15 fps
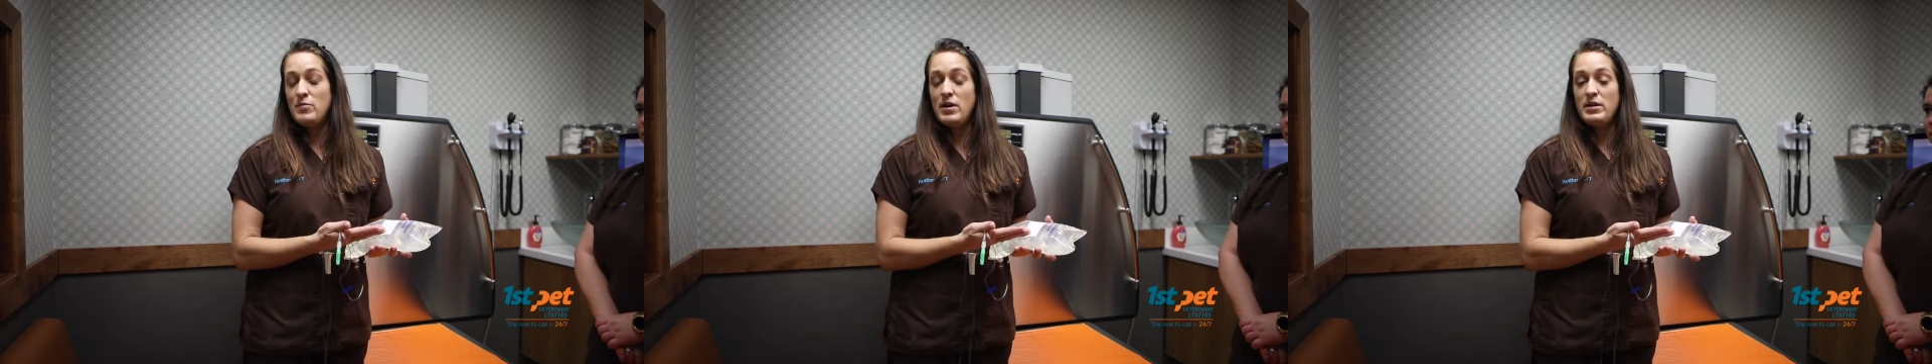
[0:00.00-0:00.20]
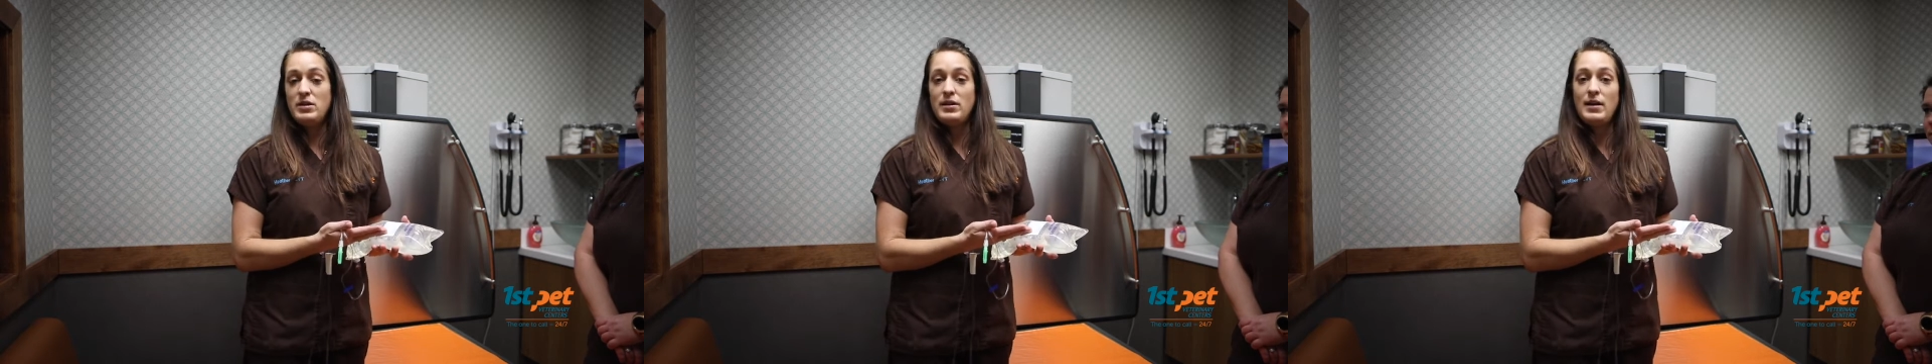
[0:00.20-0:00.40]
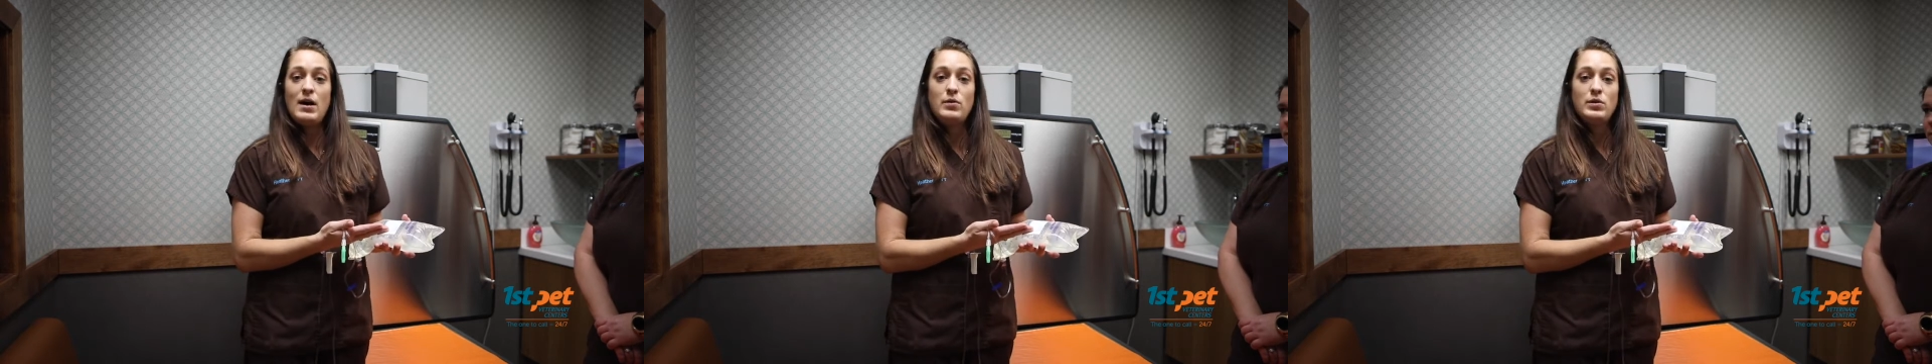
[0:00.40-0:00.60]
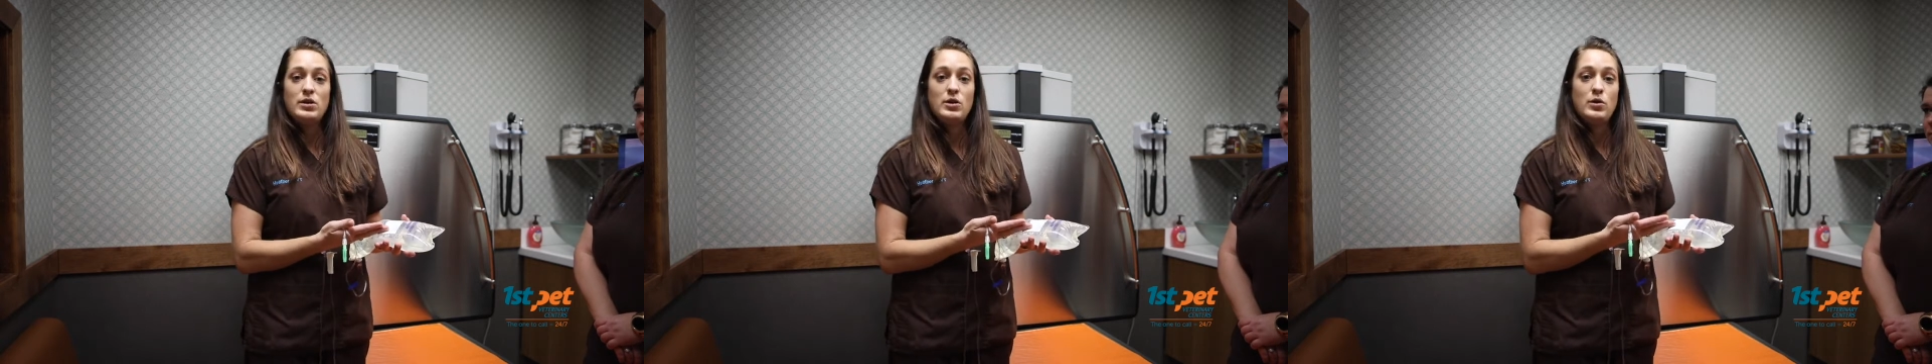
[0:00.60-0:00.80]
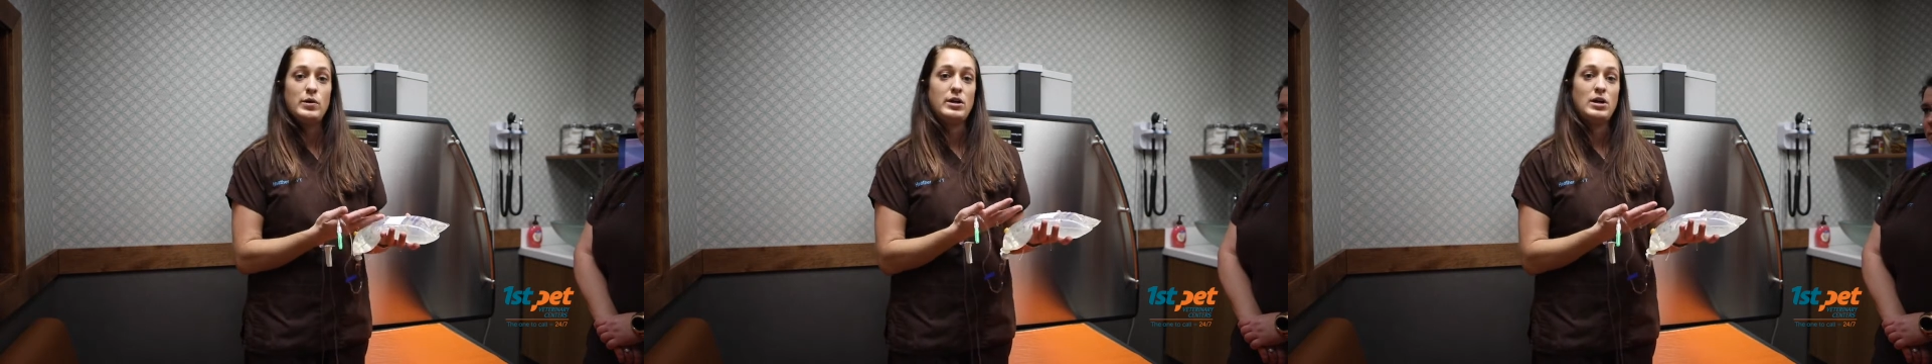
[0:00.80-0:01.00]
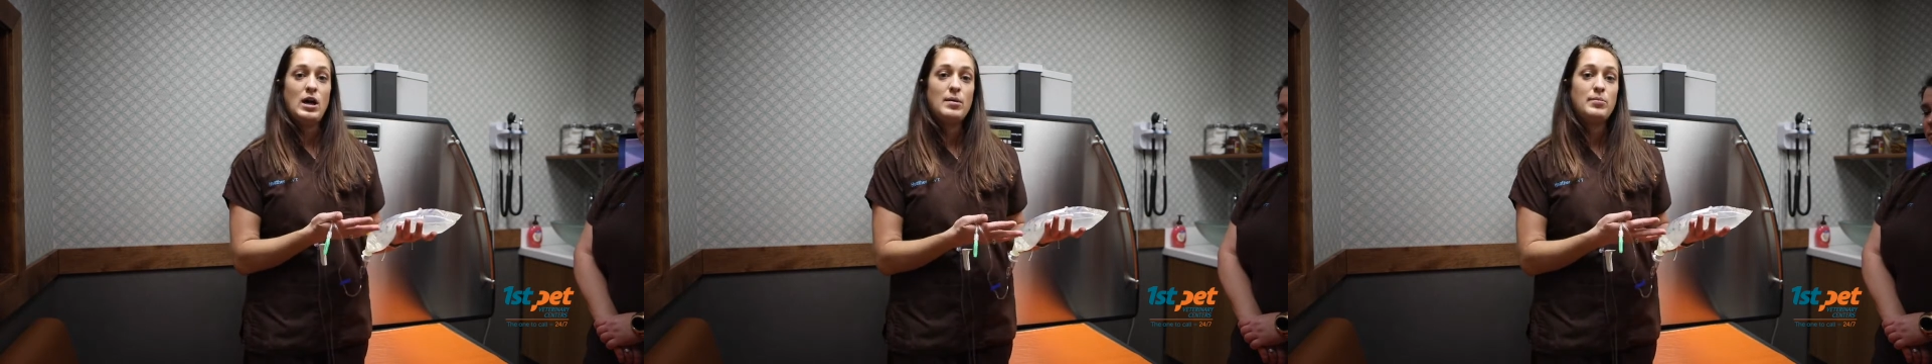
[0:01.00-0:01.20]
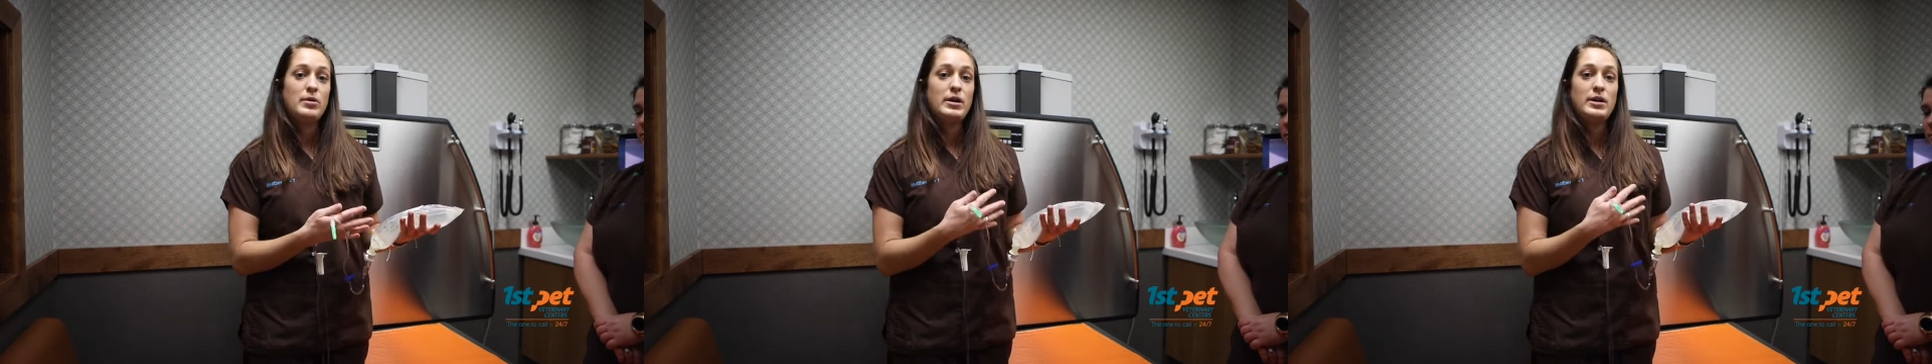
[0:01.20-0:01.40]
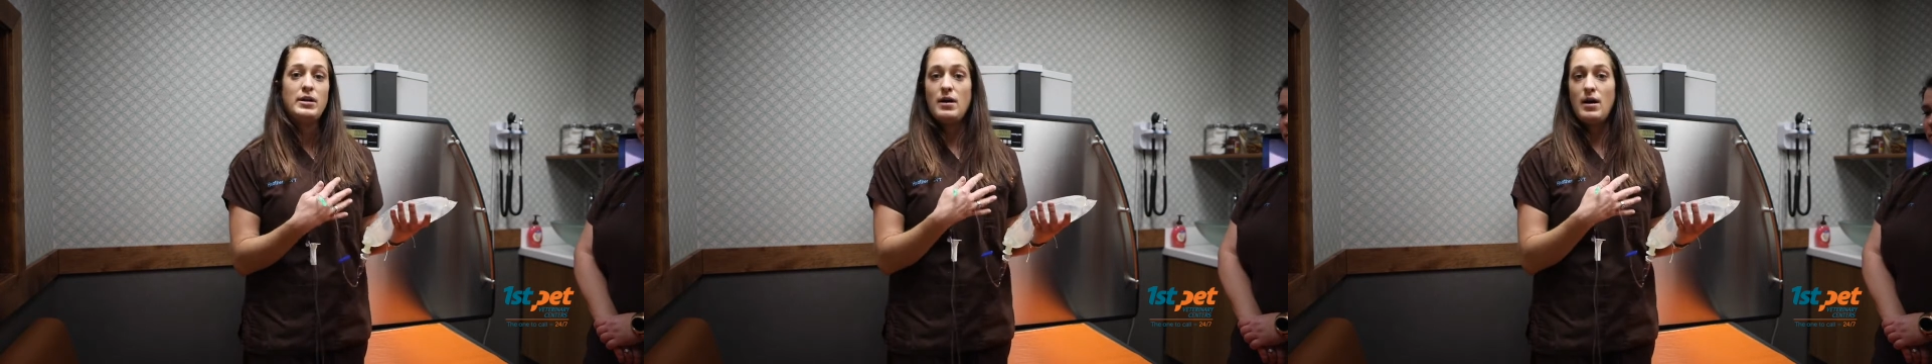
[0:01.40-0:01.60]
on your counter or in a
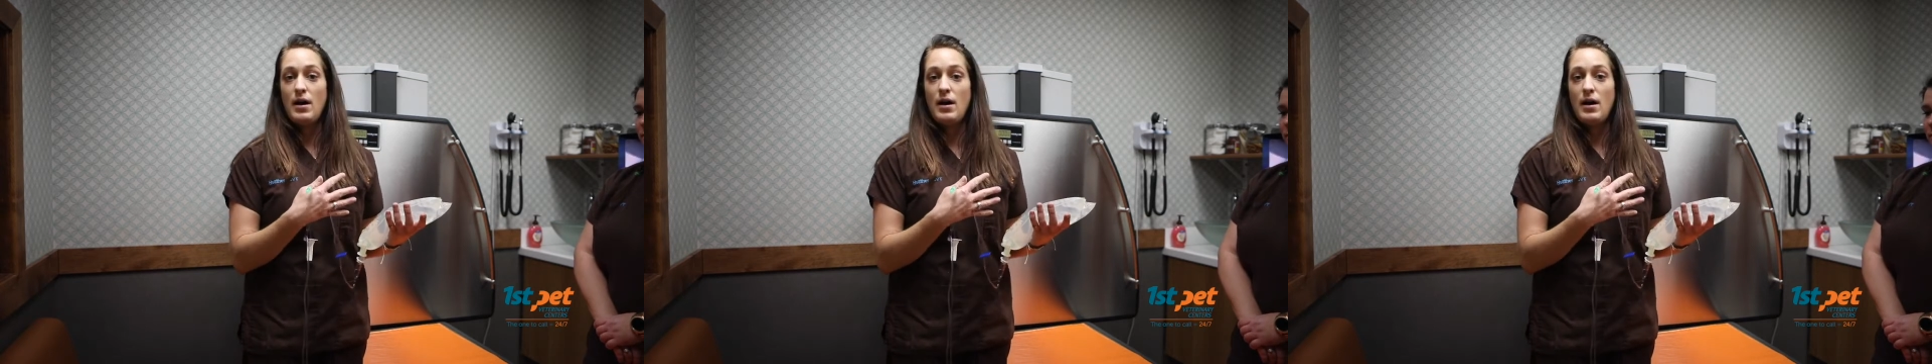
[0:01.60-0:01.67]
cupboard,